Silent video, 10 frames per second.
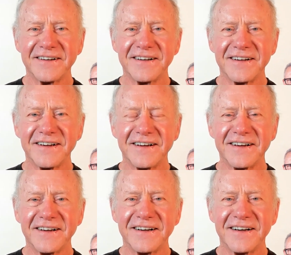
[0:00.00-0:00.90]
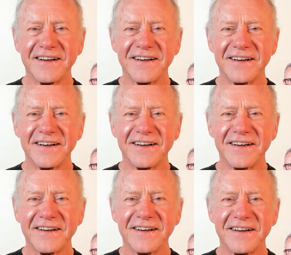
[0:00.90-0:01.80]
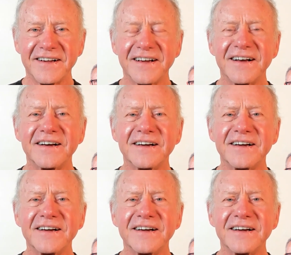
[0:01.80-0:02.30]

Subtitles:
(not speaking)